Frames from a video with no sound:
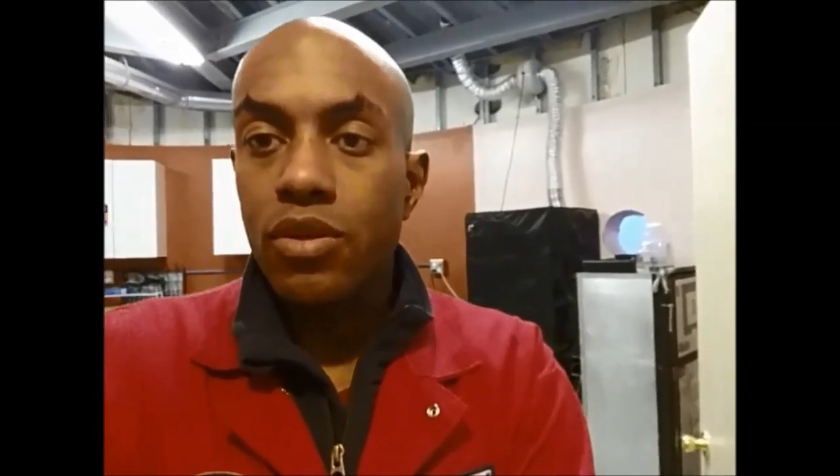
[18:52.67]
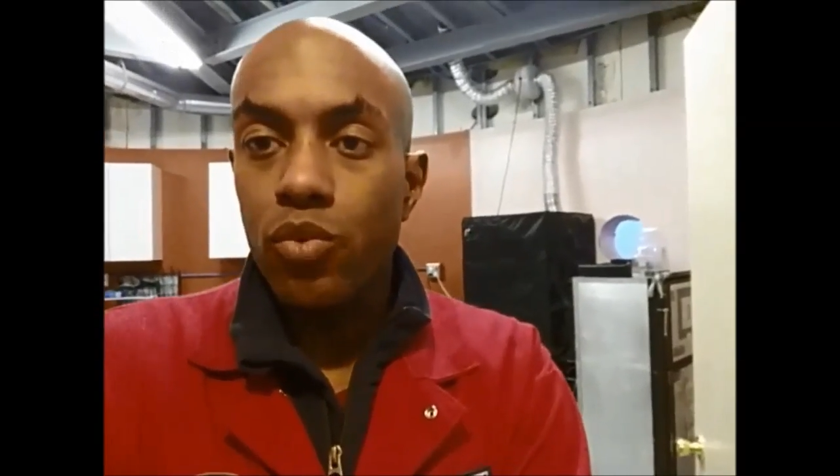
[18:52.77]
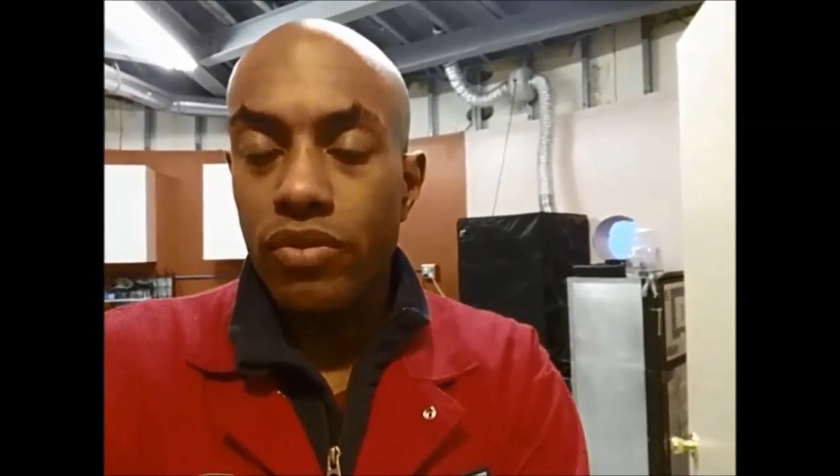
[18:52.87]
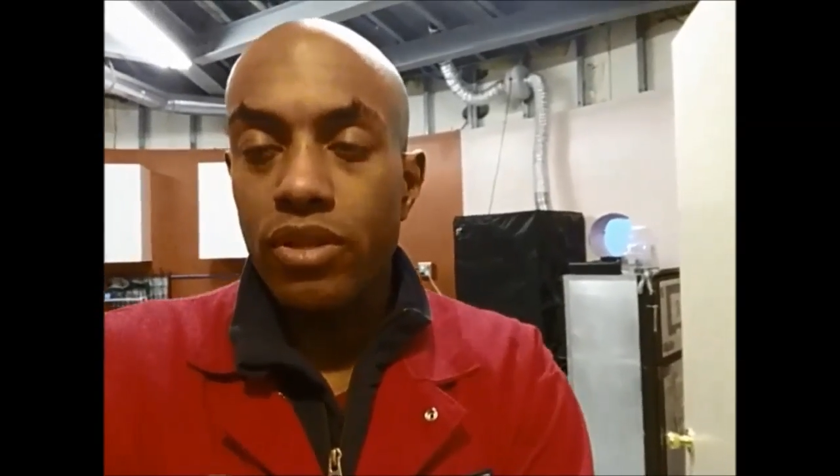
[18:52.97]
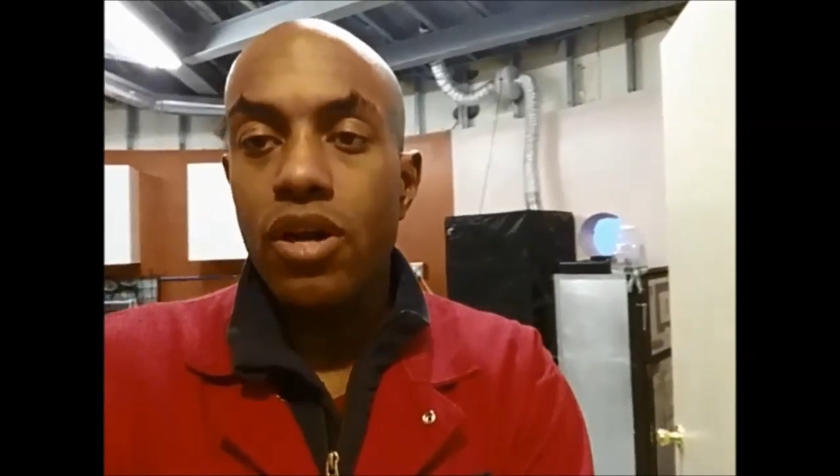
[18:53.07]

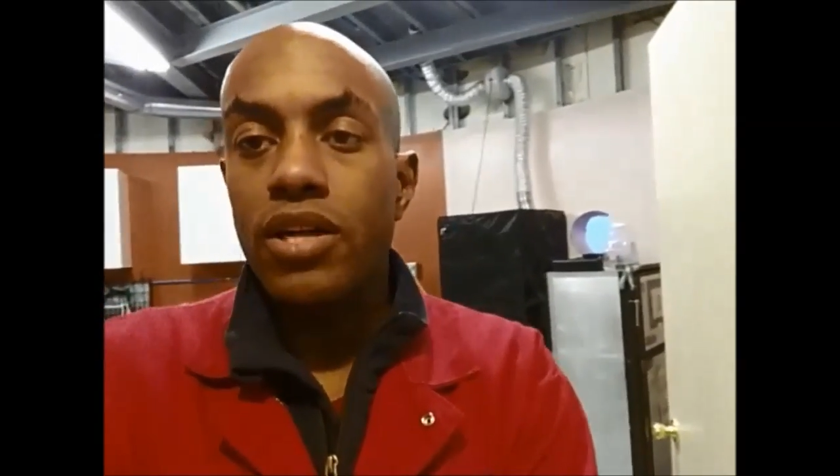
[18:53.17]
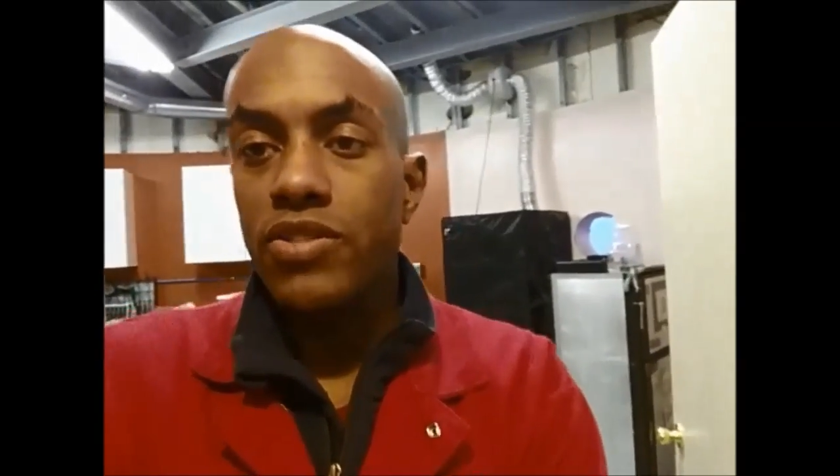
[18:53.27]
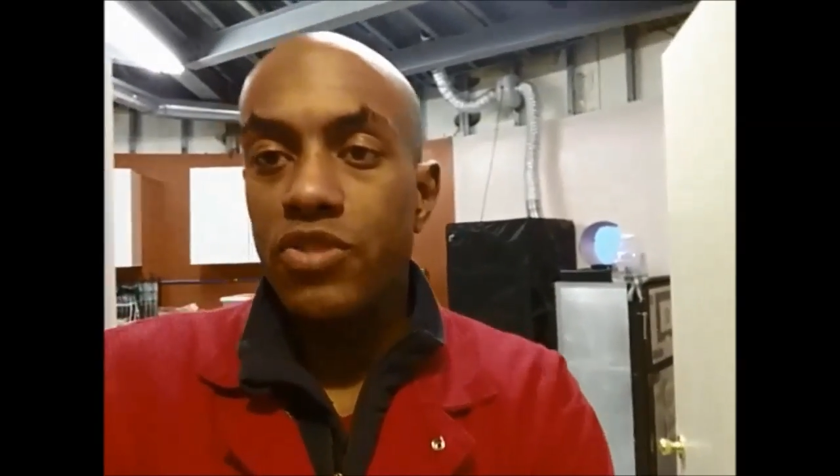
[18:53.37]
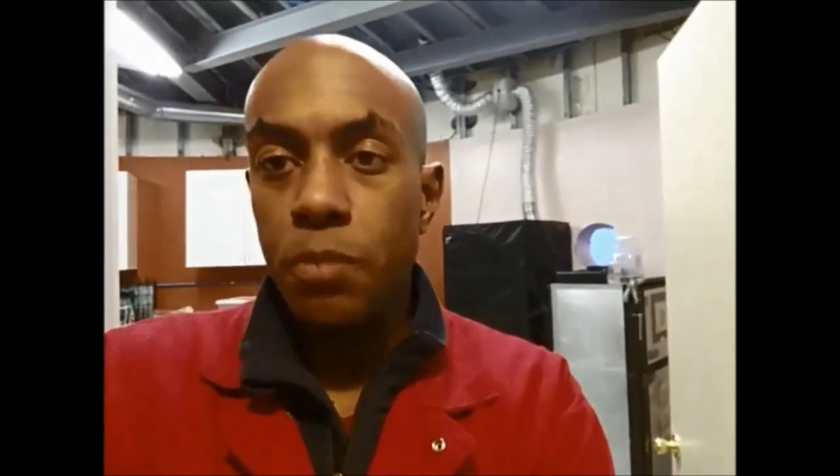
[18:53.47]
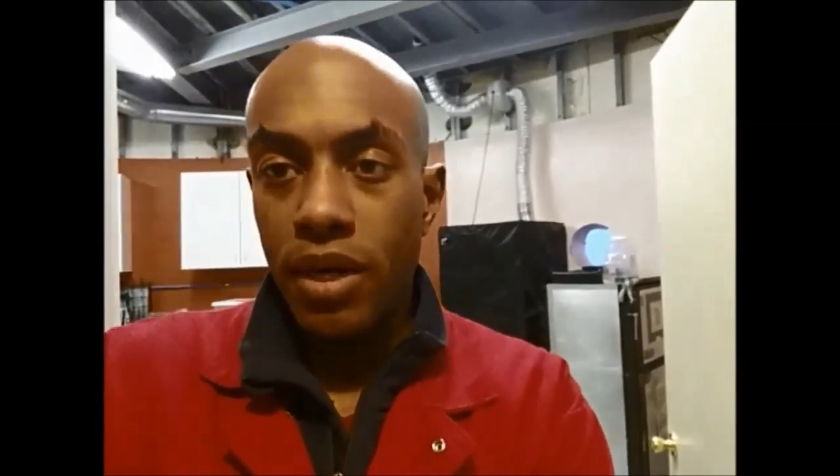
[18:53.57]
with the
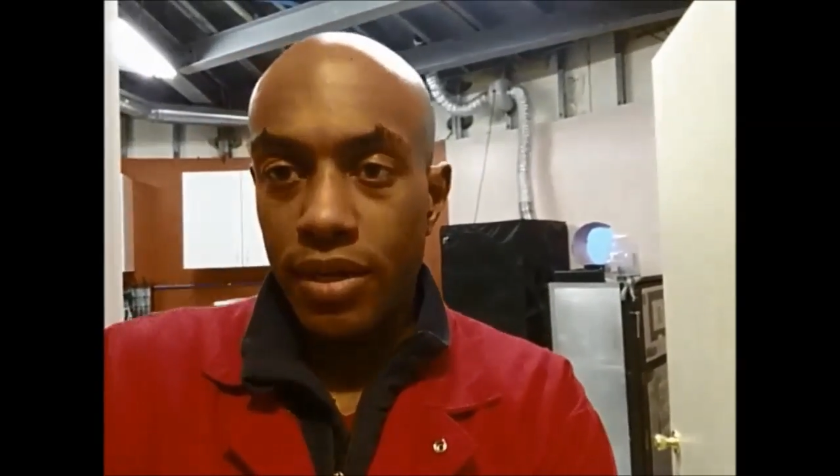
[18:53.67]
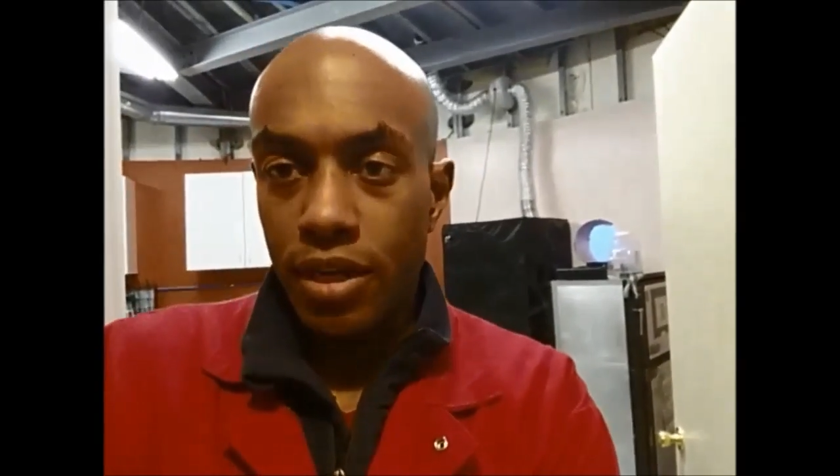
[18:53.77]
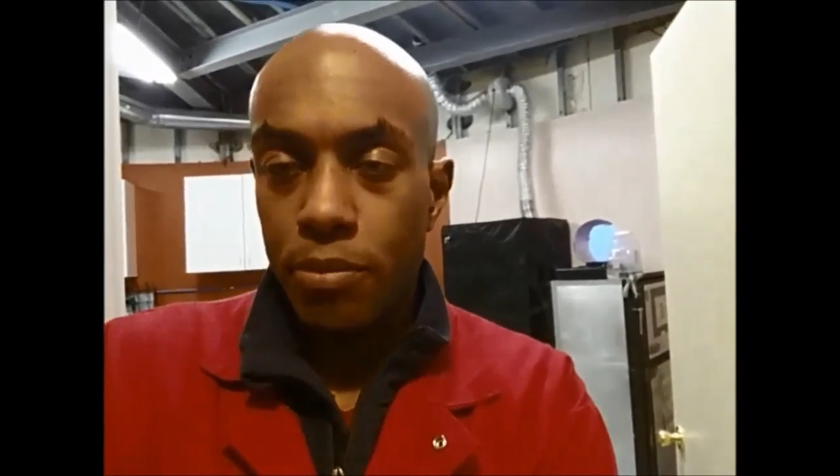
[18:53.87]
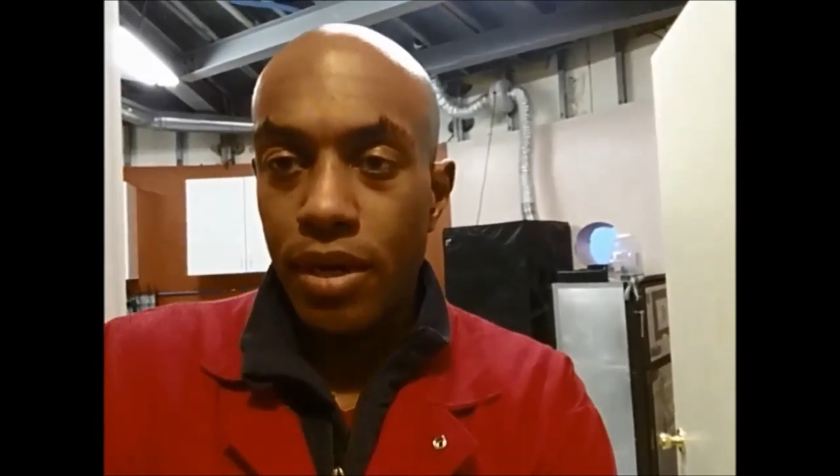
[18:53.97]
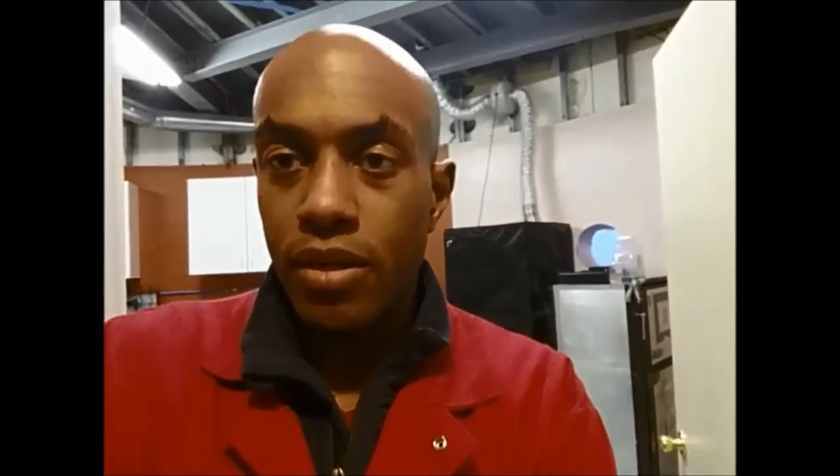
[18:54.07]
launch of
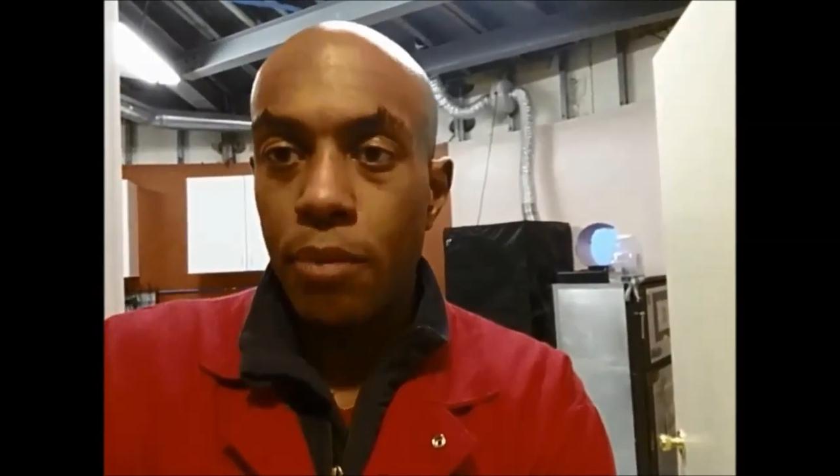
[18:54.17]
Sputnik